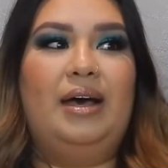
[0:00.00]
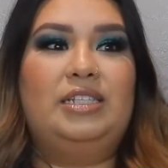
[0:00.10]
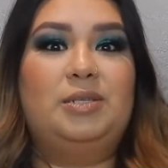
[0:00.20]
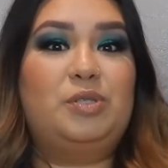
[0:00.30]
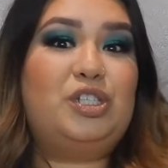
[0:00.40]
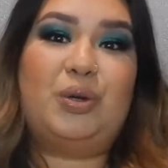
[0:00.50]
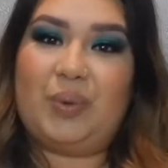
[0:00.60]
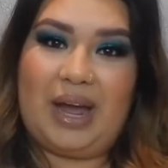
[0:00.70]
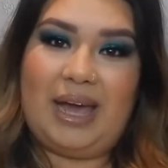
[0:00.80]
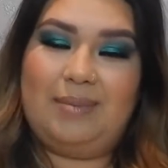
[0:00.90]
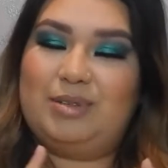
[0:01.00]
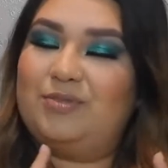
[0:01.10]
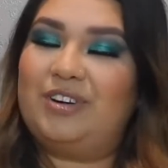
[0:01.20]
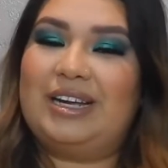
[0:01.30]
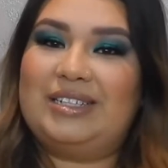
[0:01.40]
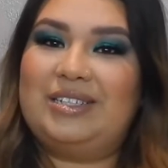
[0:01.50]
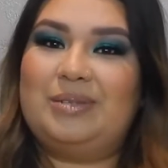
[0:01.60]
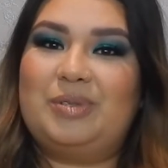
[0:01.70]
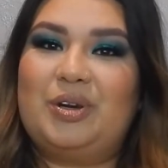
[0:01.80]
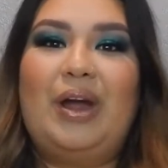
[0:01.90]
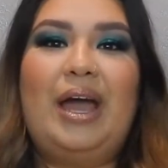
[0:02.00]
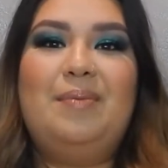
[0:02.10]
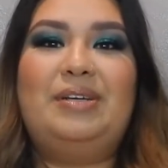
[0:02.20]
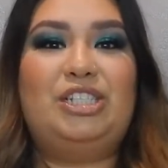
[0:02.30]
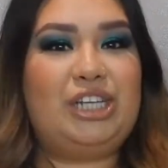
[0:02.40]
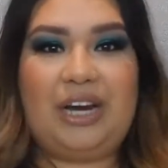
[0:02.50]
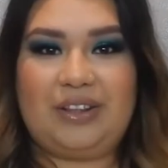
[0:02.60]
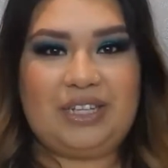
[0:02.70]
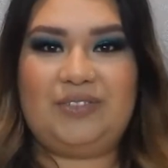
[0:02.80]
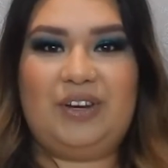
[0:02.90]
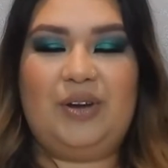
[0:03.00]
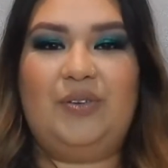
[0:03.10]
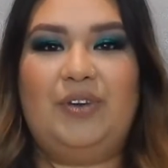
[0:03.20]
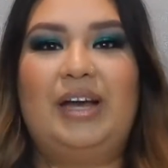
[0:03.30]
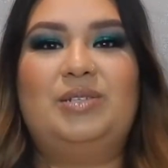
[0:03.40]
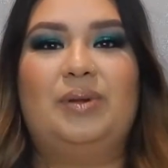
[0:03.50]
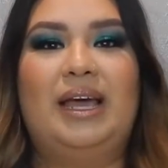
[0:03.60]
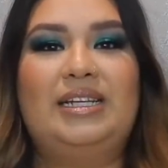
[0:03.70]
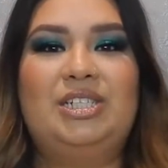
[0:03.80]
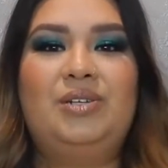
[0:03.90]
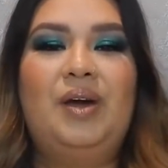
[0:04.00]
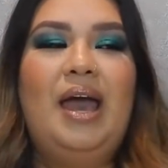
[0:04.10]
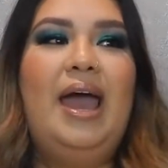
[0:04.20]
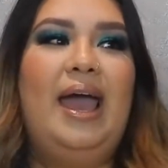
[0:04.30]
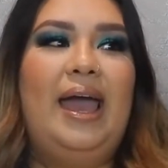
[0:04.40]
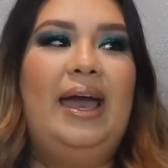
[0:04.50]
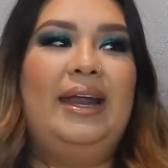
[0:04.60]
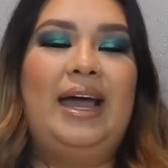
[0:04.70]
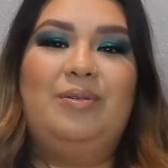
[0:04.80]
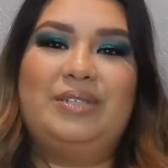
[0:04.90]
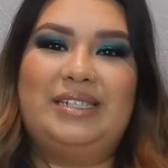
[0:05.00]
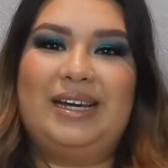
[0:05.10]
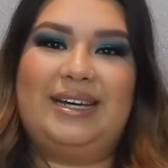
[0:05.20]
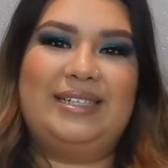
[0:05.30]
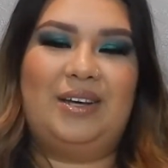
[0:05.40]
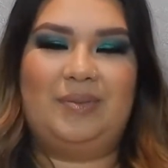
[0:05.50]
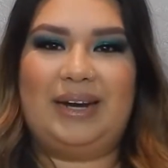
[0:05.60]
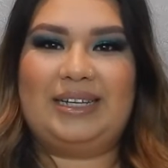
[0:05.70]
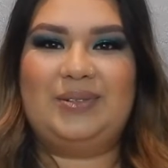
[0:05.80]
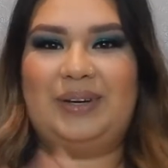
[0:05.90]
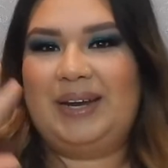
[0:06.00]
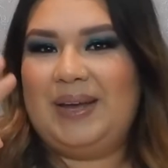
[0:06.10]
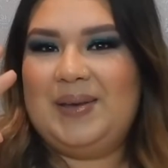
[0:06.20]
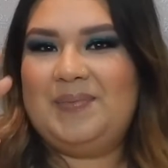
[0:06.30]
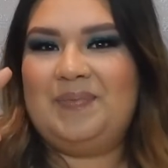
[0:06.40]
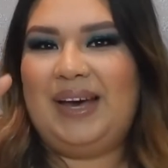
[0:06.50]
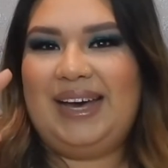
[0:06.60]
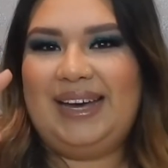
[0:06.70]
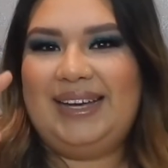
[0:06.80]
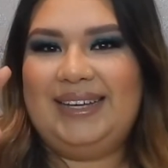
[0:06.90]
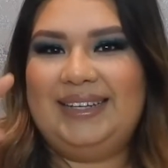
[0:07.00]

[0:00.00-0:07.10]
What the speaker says: Subscribe. Don't forget to subscribe. Share this video if you guys would like to. And I will see you guys on the next one. Bye!